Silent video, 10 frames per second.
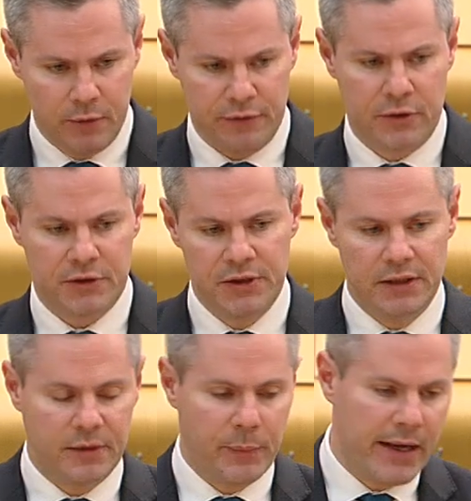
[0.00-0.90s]
We, of course,
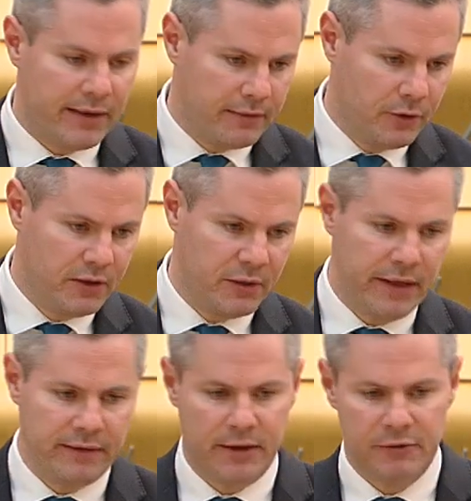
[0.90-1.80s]
need to pass the
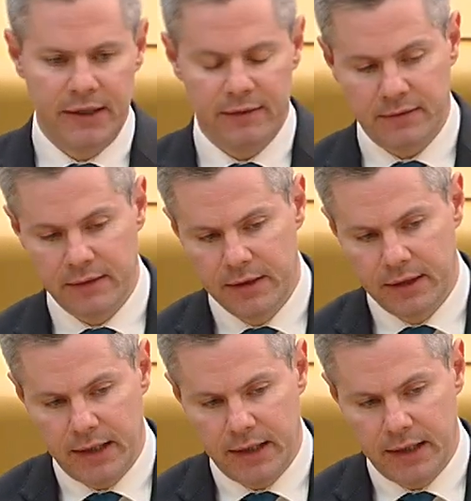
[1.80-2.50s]
non-domestic rates